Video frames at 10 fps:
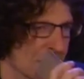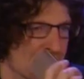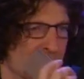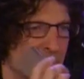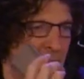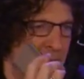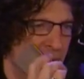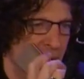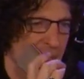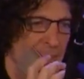missed the money
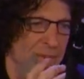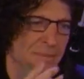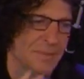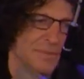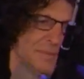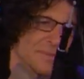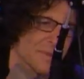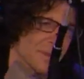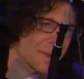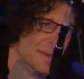shot.
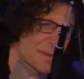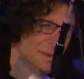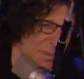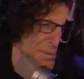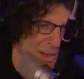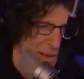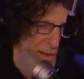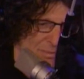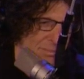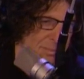
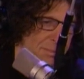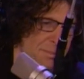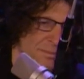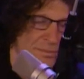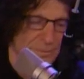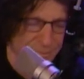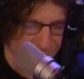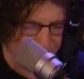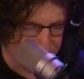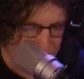Well,
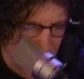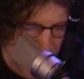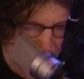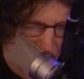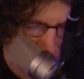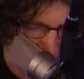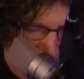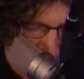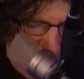can I tell you?